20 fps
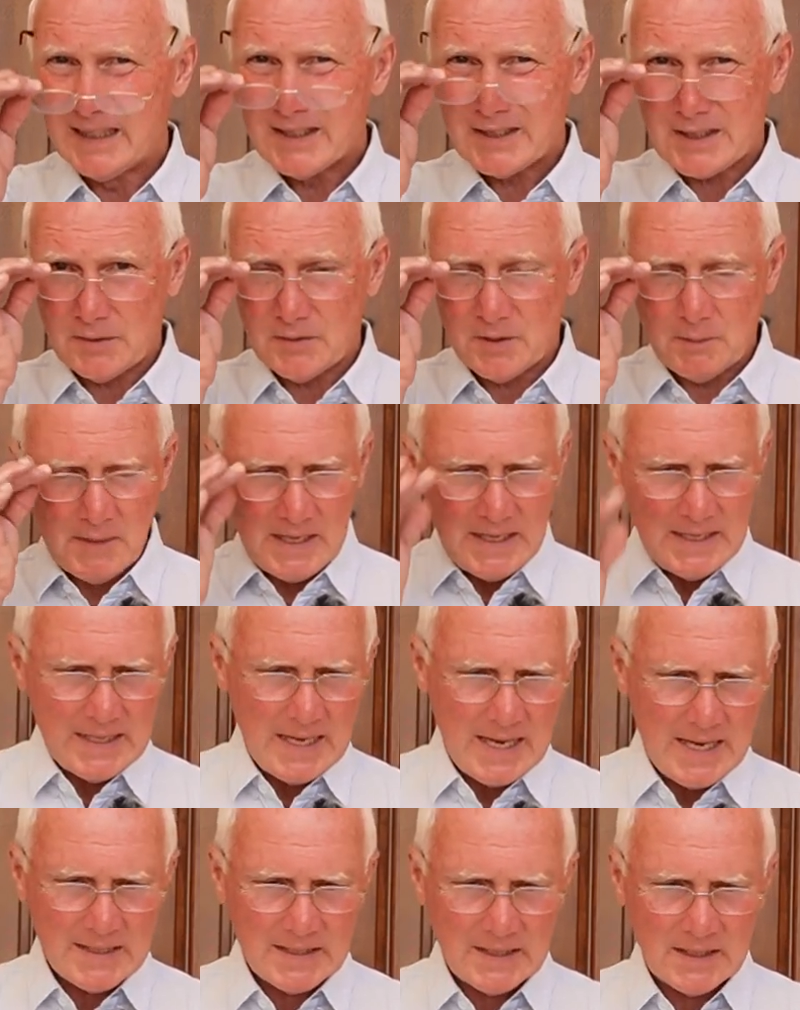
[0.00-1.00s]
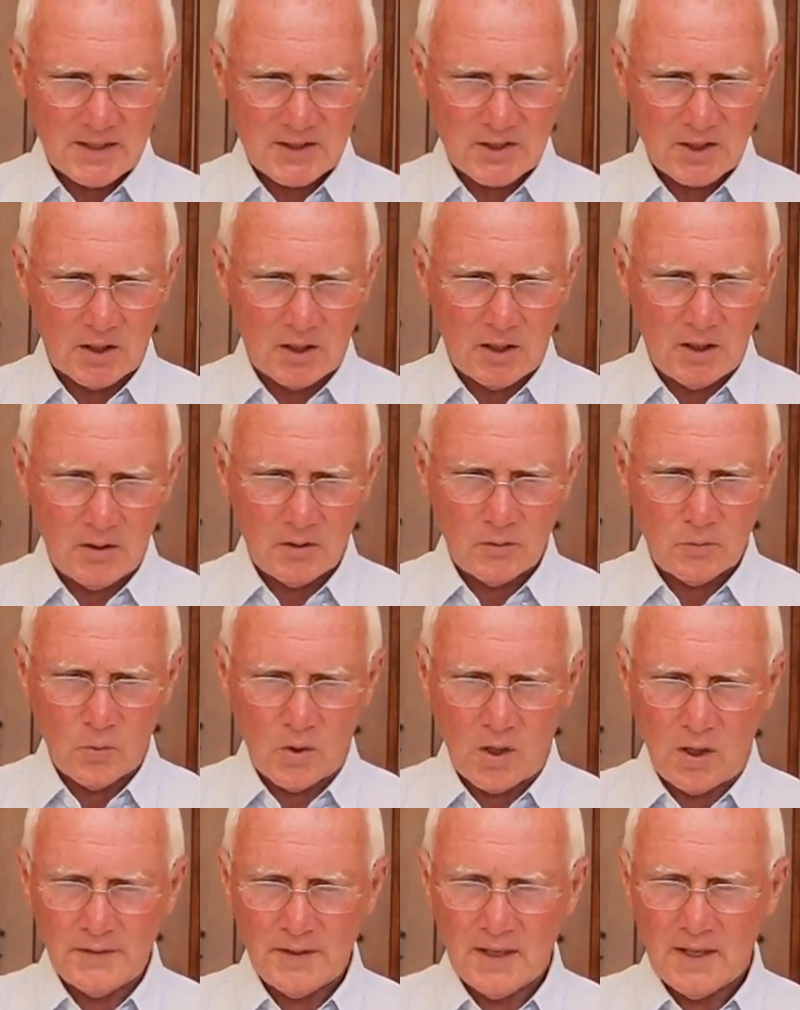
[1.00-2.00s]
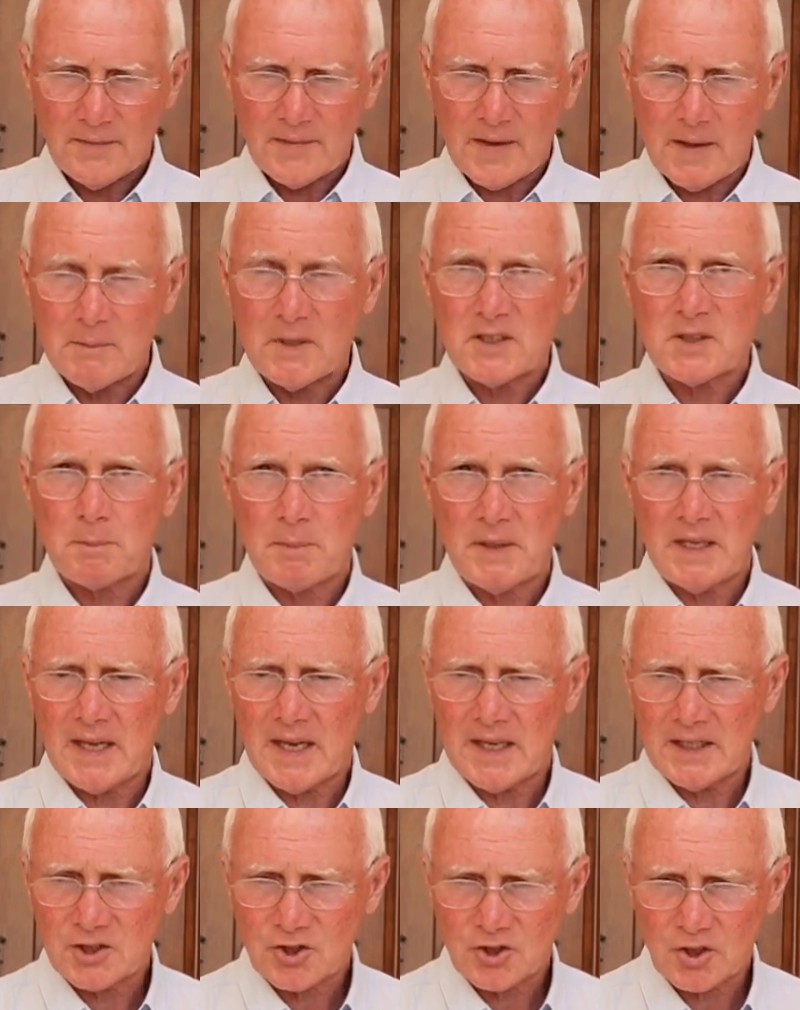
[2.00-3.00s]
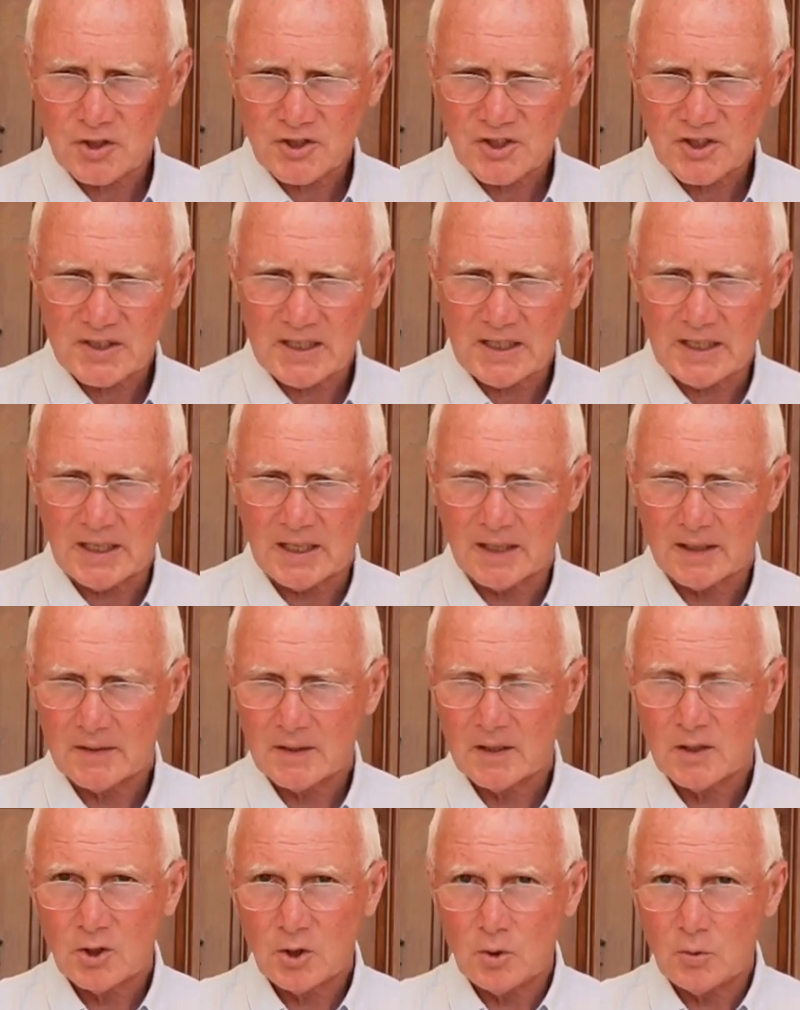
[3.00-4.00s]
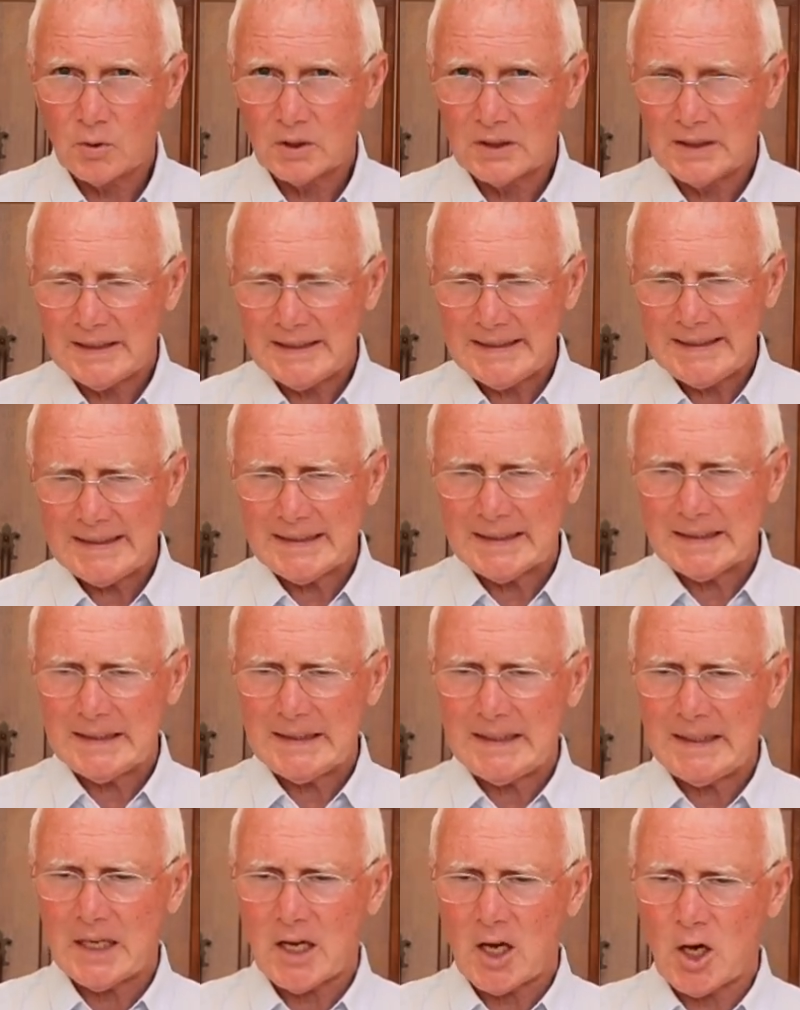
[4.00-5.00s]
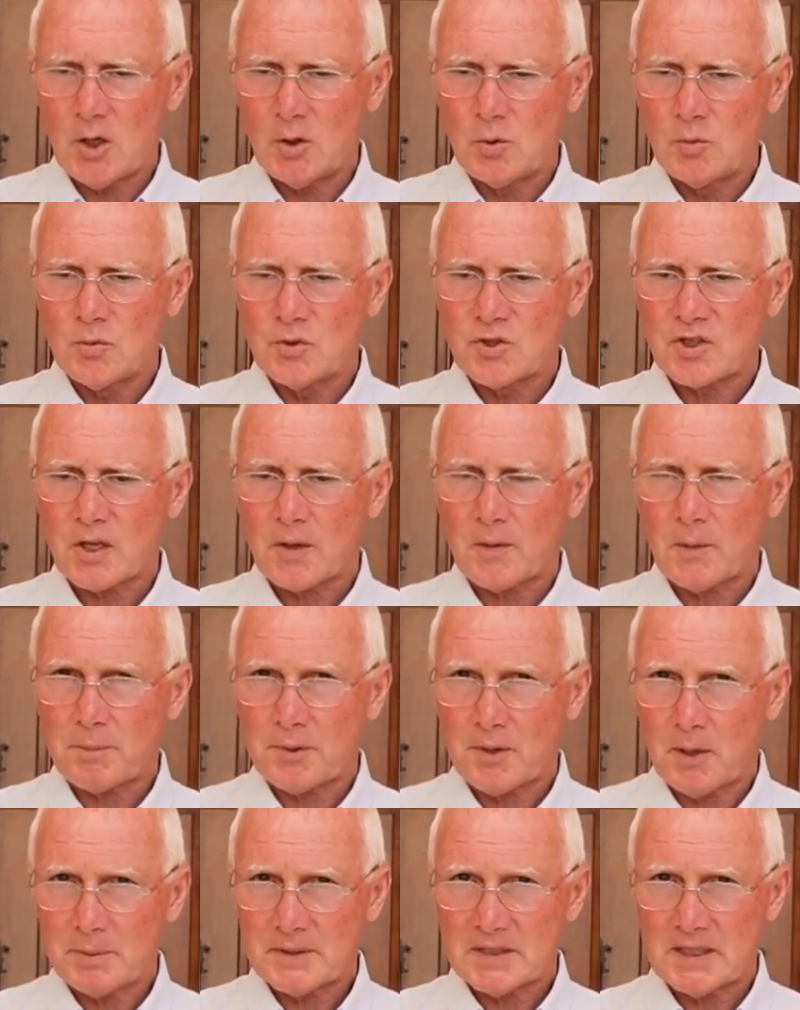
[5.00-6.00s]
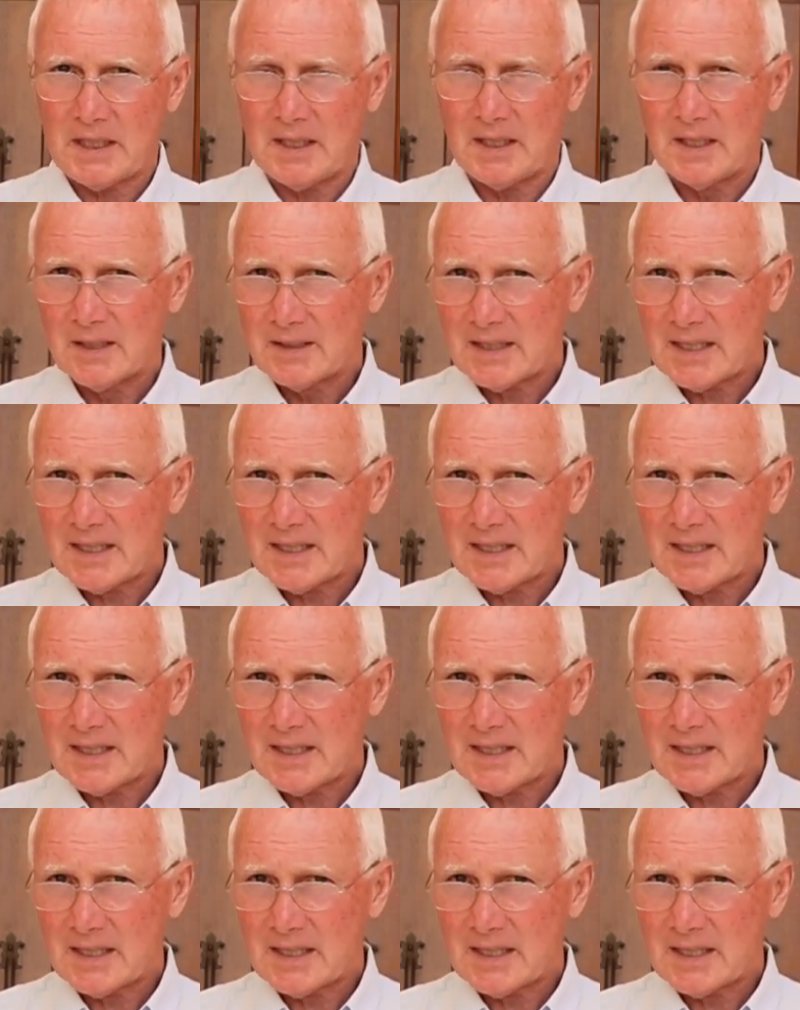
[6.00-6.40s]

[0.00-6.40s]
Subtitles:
So the main headings are, one, there must be a trustee who legally owns the property.